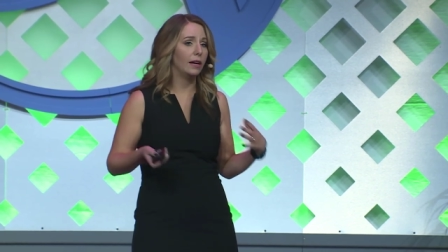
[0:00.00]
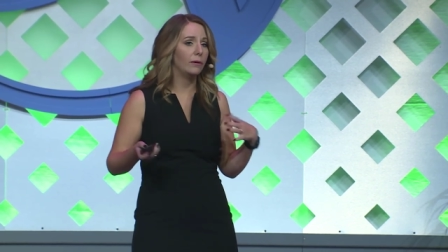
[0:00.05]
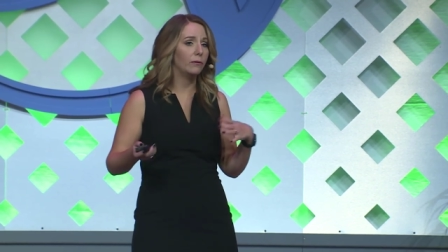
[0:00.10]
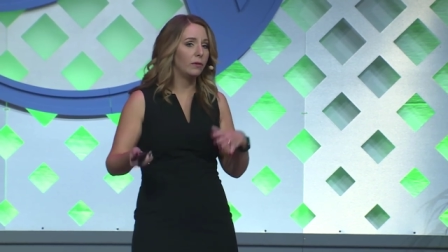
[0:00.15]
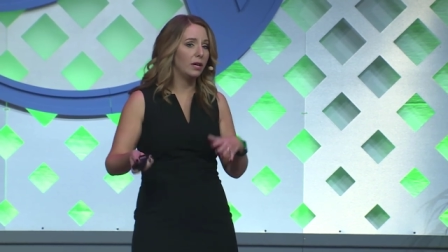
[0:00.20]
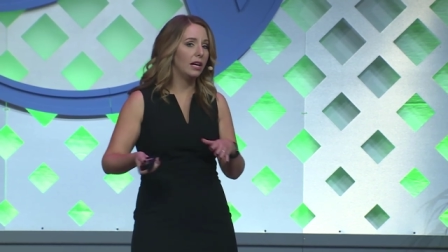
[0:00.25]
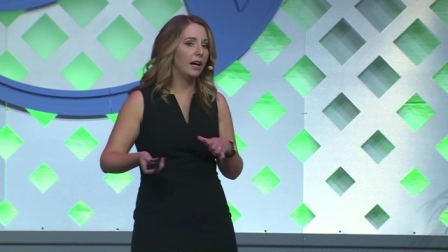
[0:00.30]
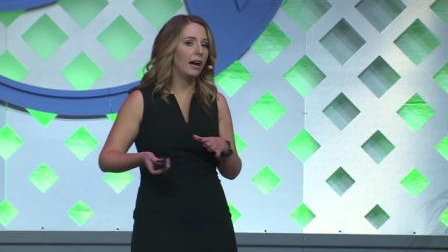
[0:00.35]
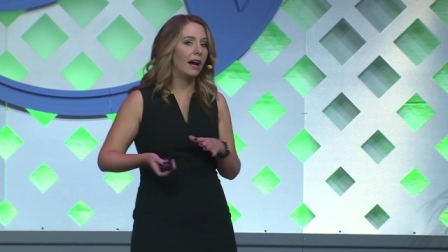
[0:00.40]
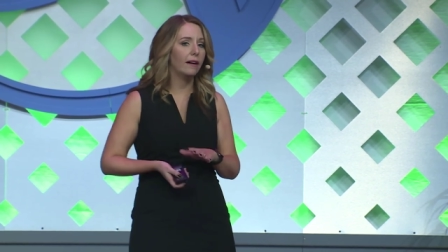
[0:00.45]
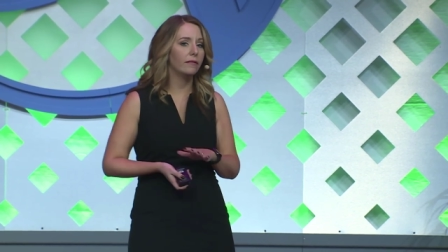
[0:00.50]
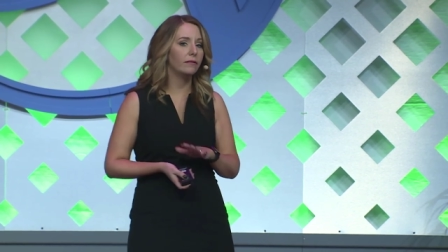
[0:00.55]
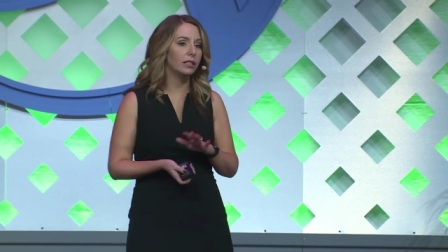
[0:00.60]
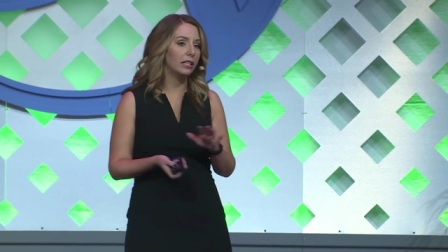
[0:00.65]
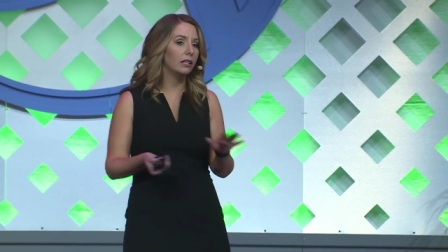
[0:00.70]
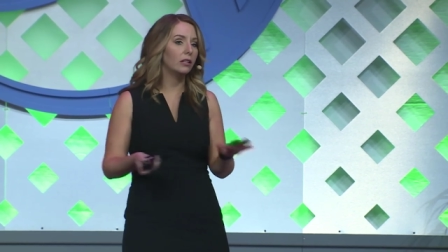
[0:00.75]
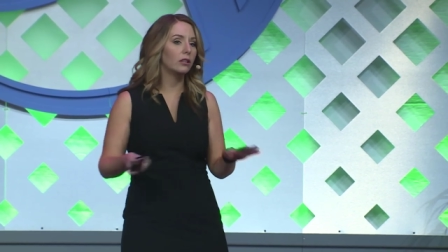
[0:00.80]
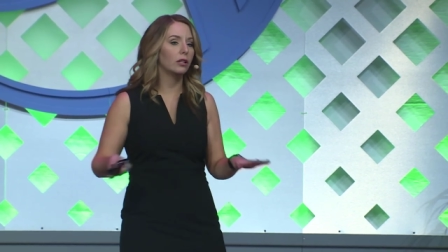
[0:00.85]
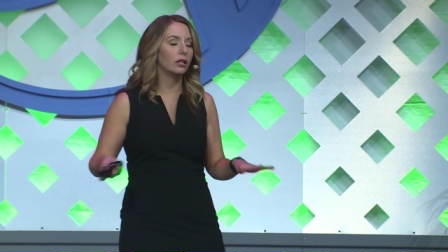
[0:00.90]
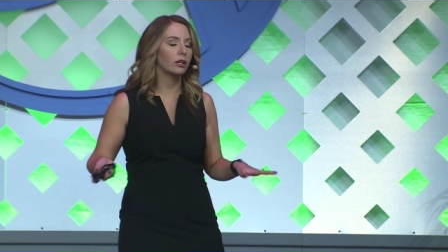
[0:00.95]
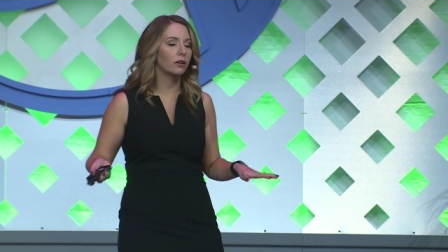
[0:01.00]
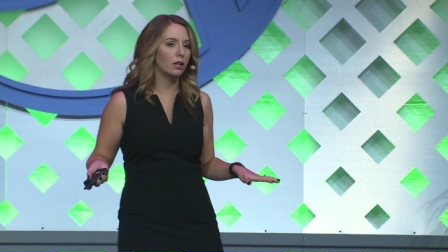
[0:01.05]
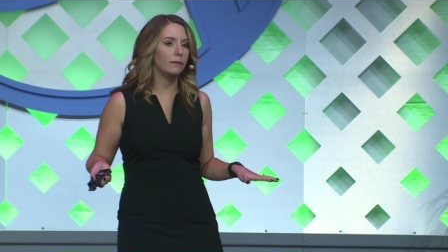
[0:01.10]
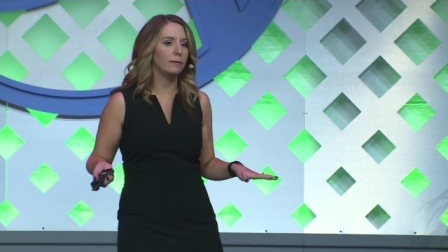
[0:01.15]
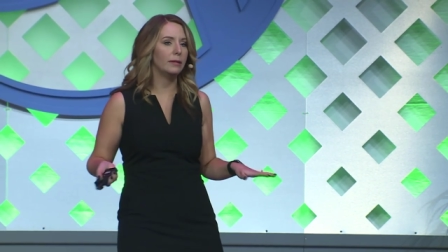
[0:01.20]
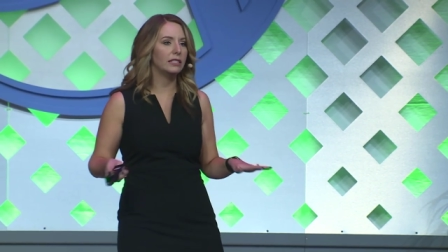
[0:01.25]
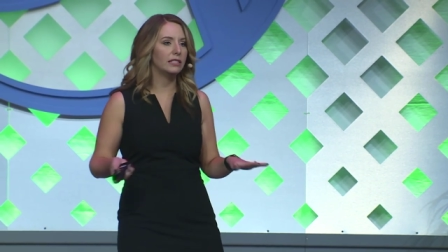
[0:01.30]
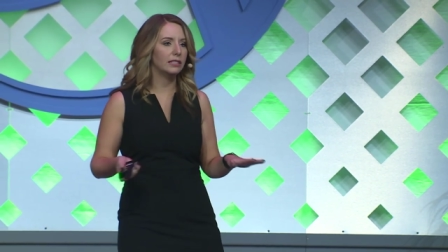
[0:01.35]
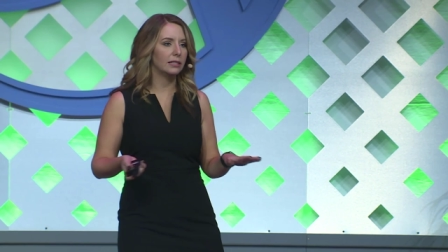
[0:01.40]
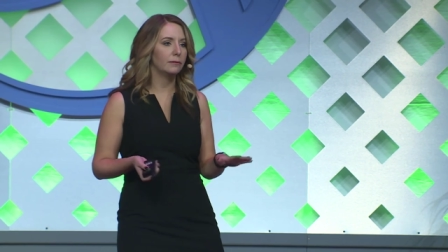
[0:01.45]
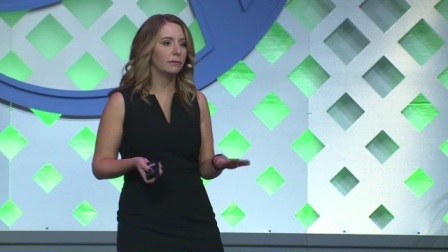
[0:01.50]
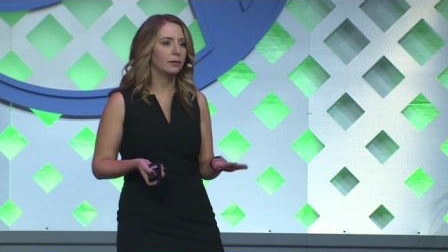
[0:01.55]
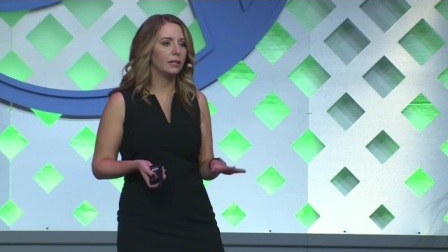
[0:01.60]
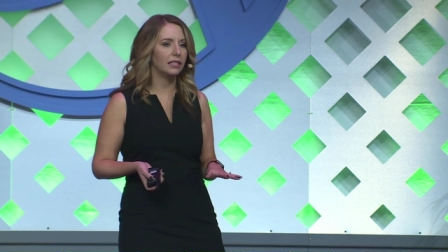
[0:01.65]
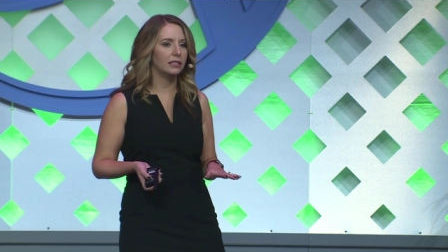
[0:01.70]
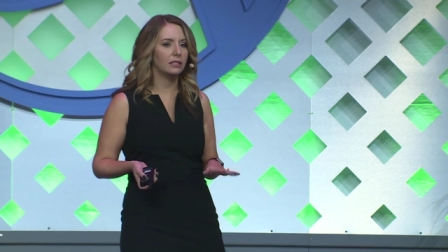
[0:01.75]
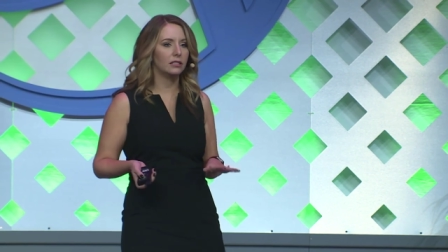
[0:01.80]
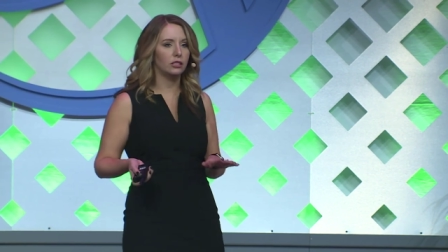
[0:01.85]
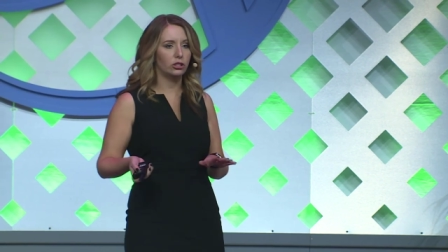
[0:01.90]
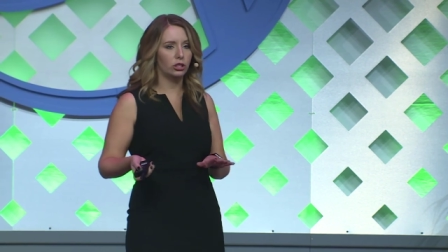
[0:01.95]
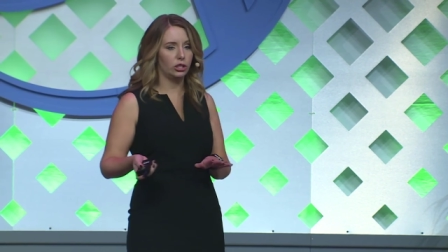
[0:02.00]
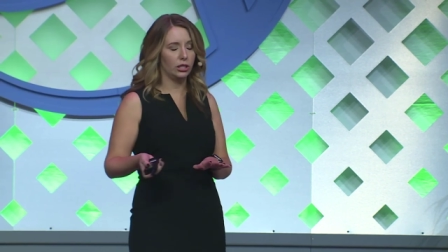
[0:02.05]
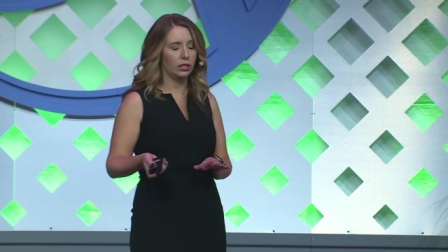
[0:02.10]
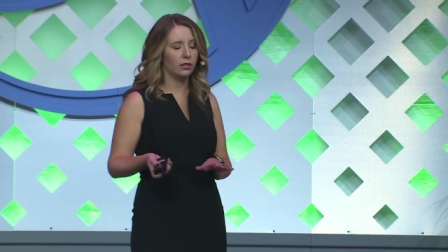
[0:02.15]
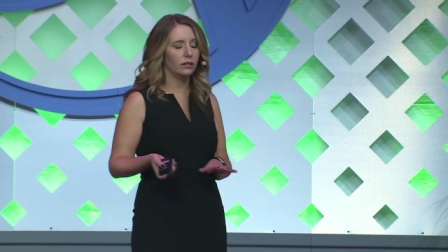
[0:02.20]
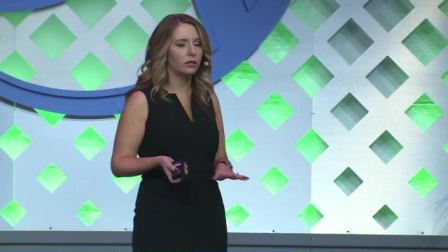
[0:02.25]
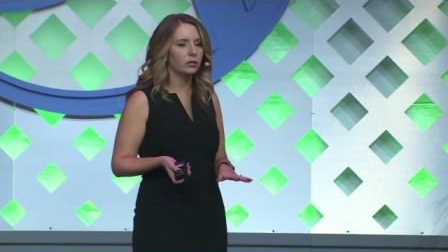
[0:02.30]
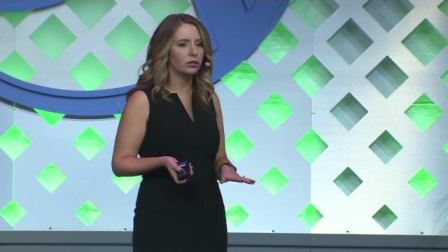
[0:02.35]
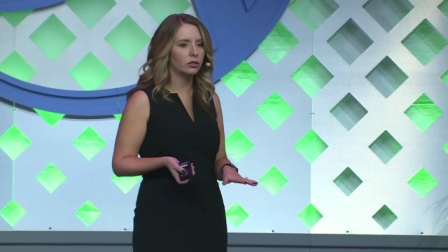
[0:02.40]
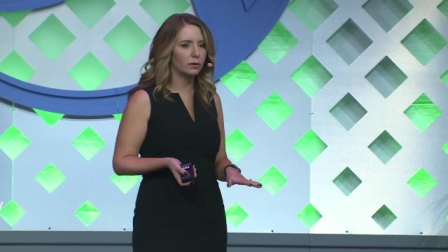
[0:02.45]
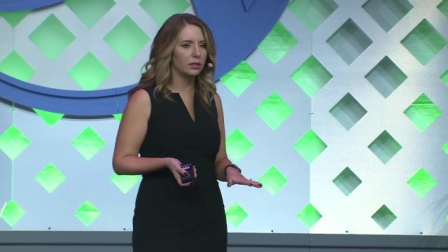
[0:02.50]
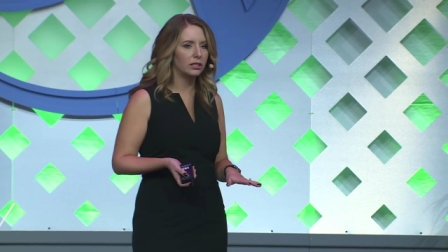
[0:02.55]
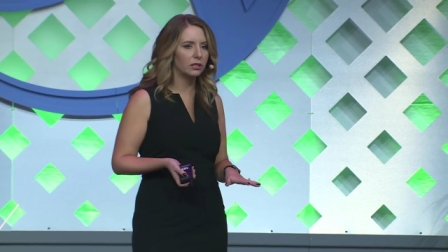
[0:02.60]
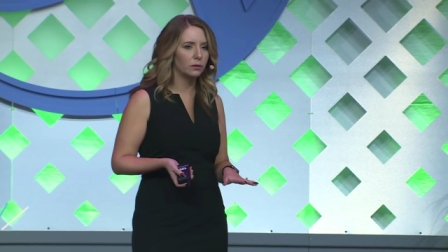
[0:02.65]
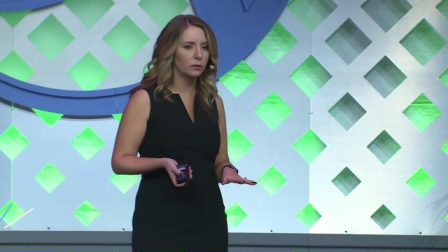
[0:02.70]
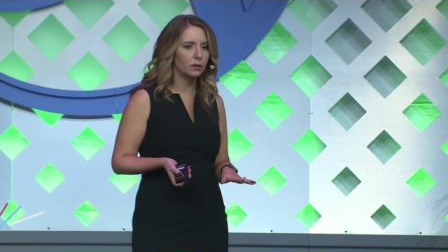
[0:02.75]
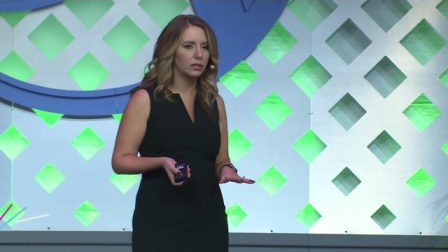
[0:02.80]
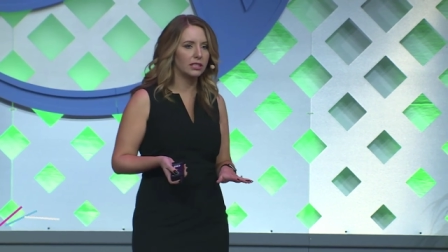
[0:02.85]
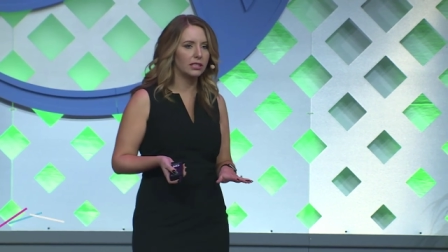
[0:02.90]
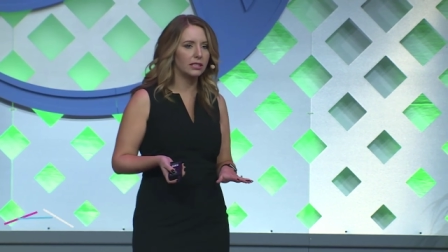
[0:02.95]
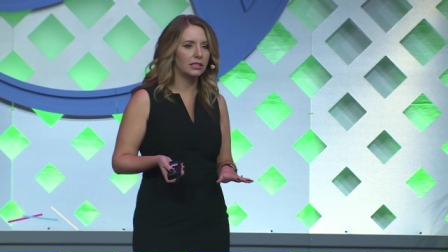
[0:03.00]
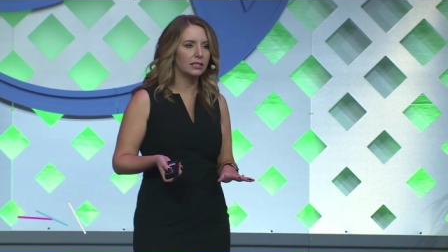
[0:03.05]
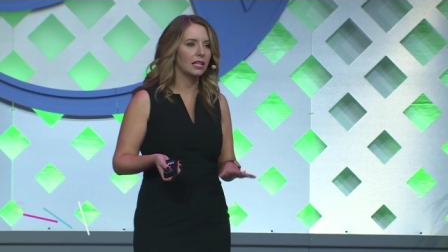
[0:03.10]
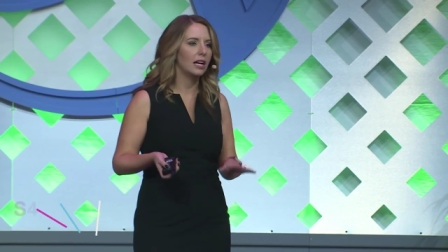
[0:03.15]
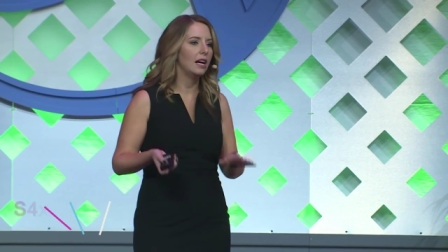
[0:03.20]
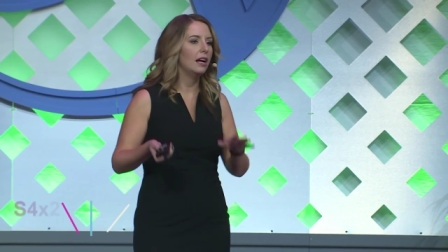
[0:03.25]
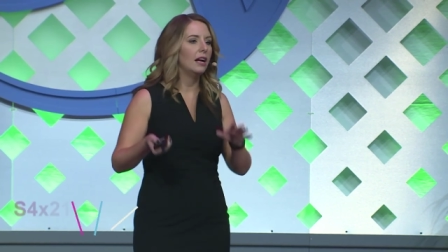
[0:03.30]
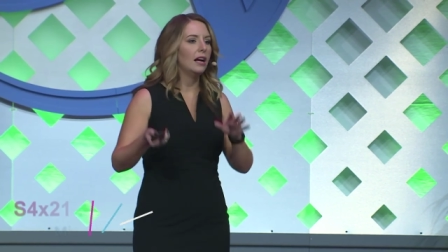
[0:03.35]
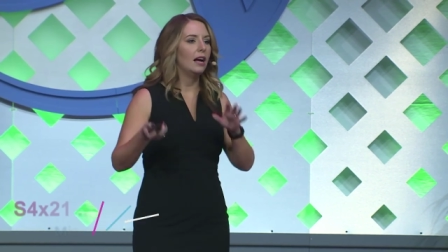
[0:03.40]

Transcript: and we have legal agreements in place to share those resources,